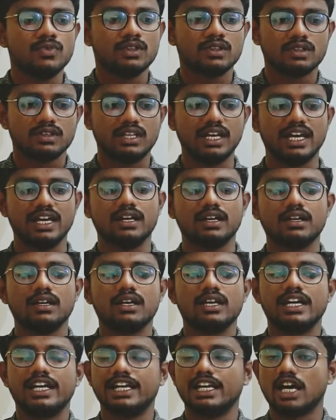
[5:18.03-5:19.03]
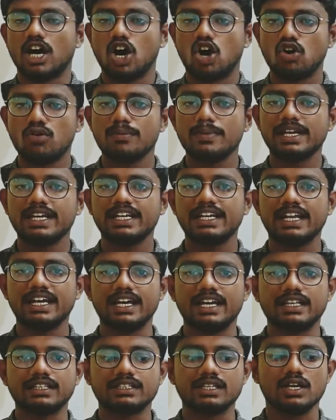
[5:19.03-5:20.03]
then in how many
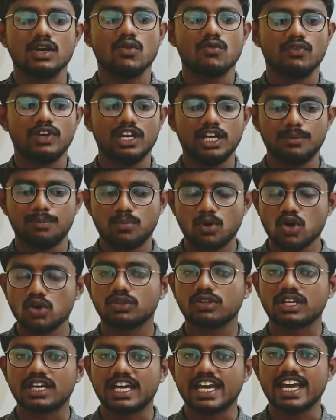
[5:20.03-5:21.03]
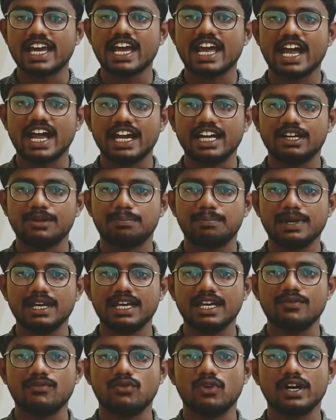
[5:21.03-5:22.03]
days will both A and
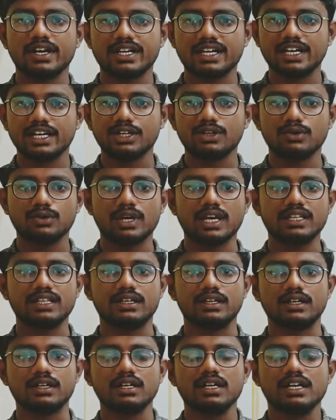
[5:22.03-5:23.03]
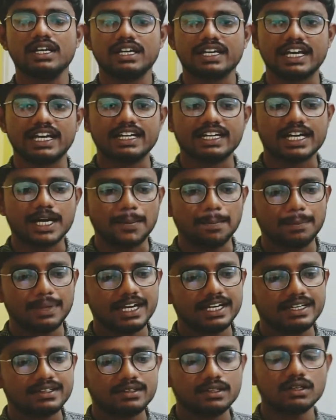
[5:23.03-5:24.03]
B working together can
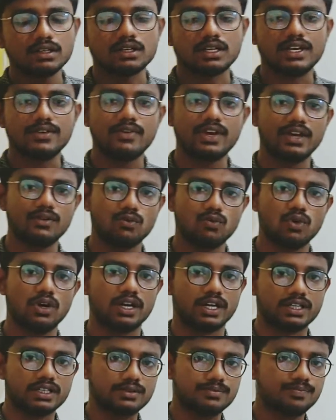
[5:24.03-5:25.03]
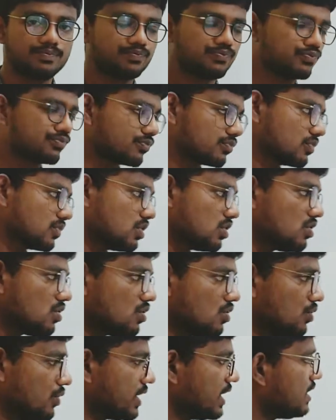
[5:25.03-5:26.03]
complete the given work?
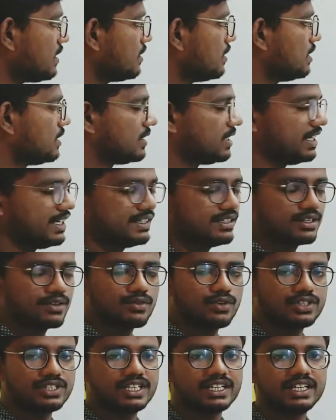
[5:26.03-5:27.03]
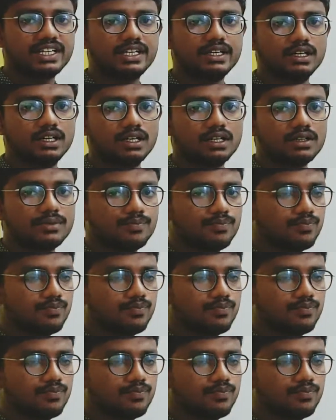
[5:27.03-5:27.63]
Okay, that is the question here.